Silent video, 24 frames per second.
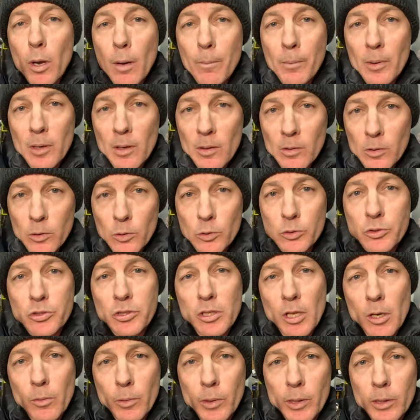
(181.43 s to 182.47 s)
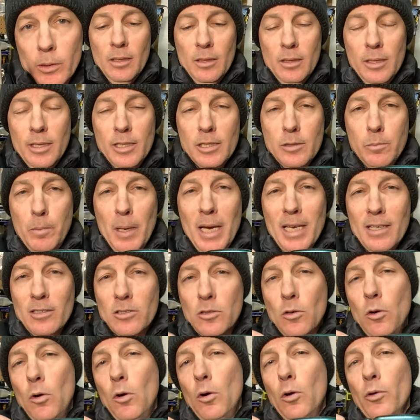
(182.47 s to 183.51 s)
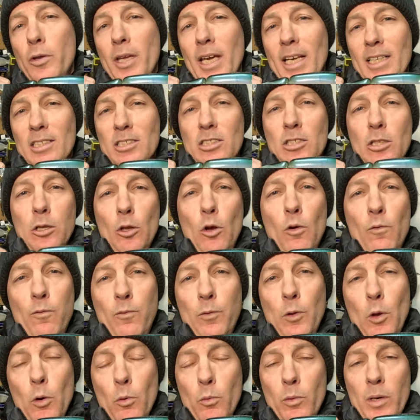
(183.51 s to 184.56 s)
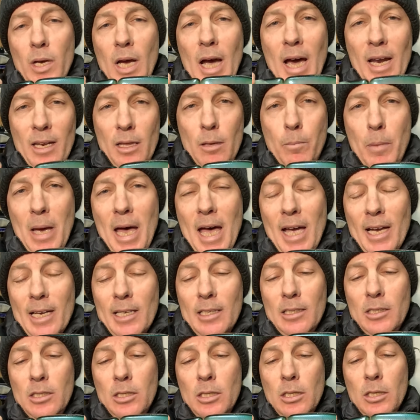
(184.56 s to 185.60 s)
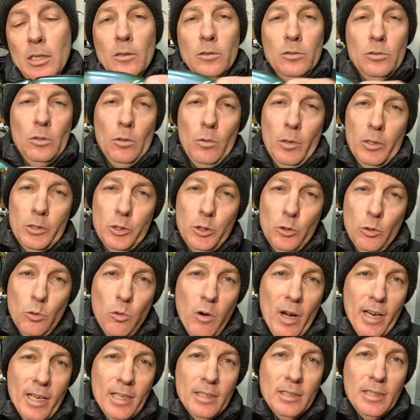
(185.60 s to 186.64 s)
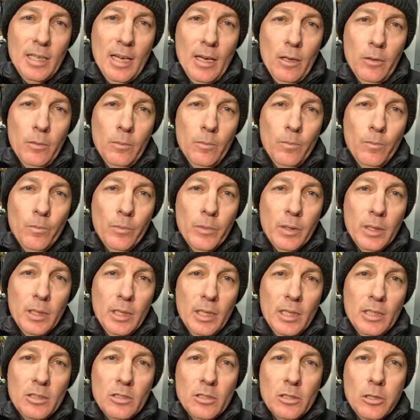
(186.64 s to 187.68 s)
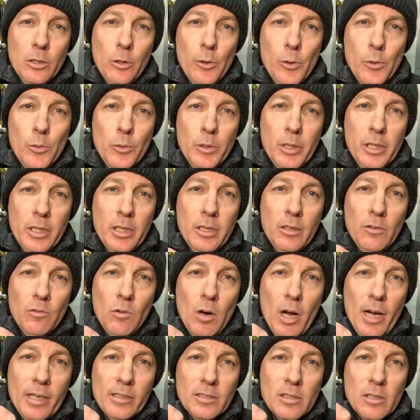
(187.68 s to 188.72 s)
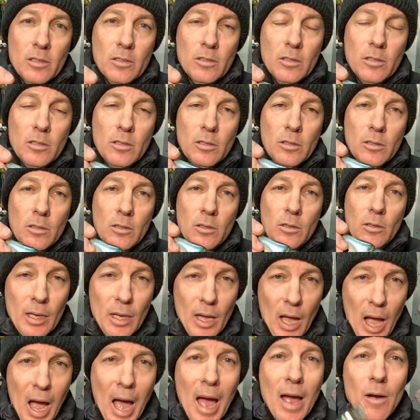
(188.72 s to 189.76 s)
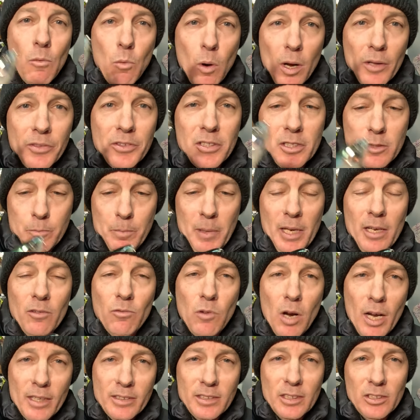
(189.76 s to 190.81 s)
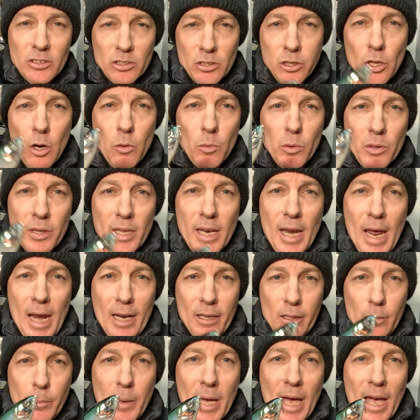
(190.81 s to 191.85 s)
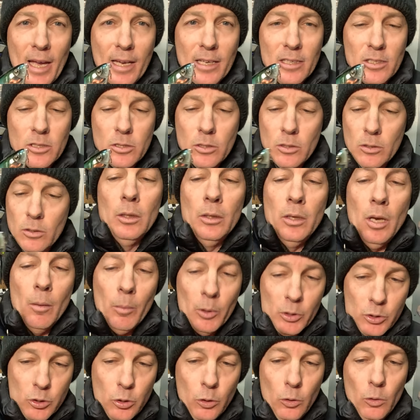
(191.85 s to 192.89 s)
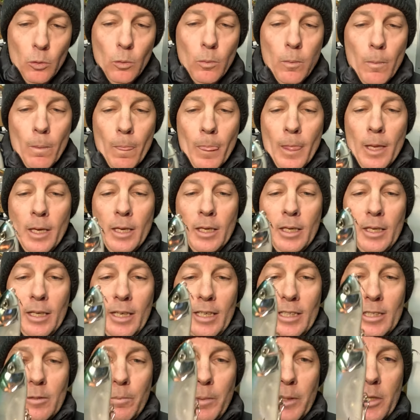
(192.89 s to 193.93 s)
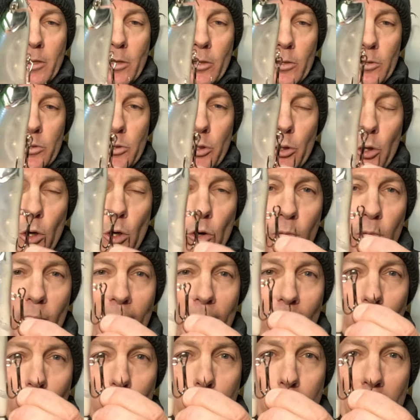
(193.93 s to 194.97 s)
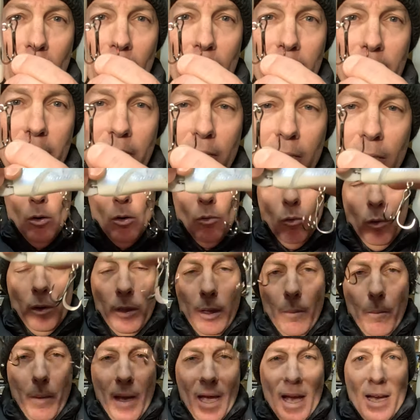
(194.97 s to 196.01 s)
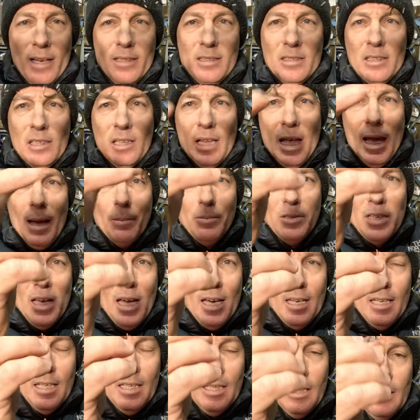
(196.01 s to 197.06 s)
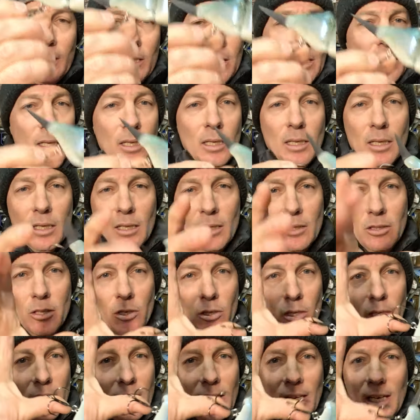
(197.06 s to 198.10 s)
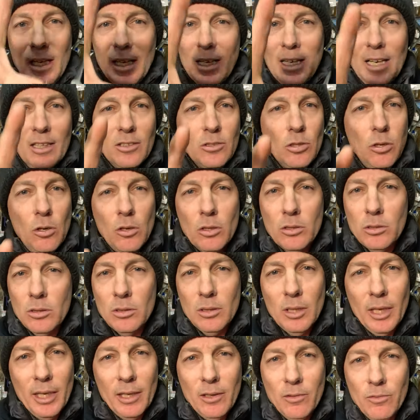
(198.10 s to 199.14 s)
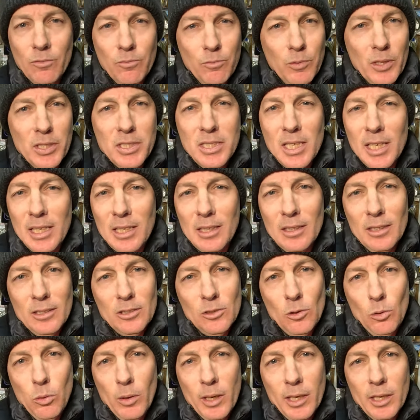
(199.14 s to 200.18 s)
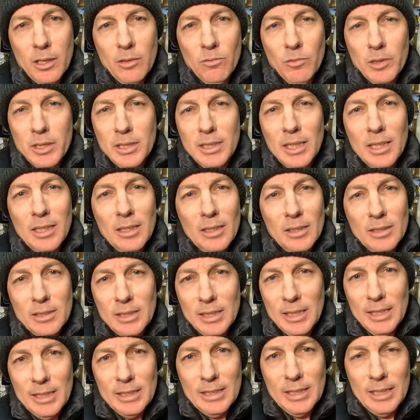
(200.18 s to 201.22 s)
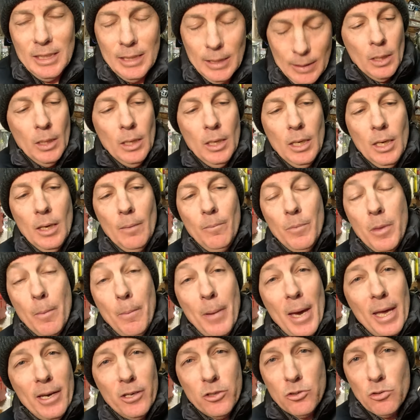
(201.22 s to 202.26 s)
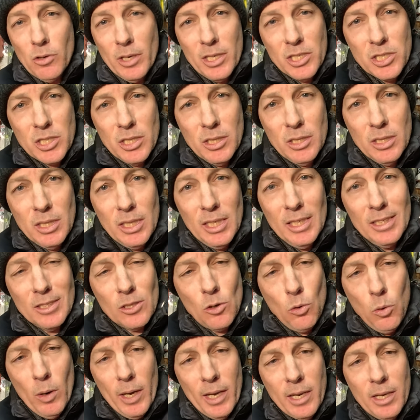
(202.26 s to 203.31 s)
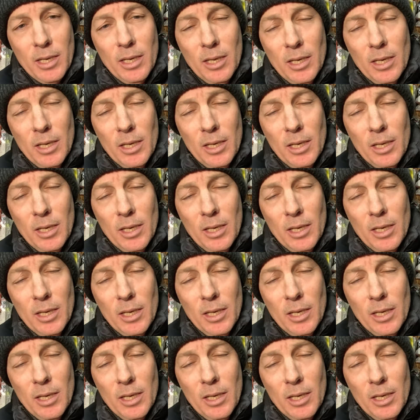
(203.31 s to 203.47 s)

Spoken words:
up a little slower. This bait is called a slow float out of the package. So as you crank it down, it slowly rises. I want this bait rising slower than out of the package. Number two is, because they're a round bend, when the bass slaps at it, it gets hooked like ridiculous quick, ridiculous easy. The penetration is quick.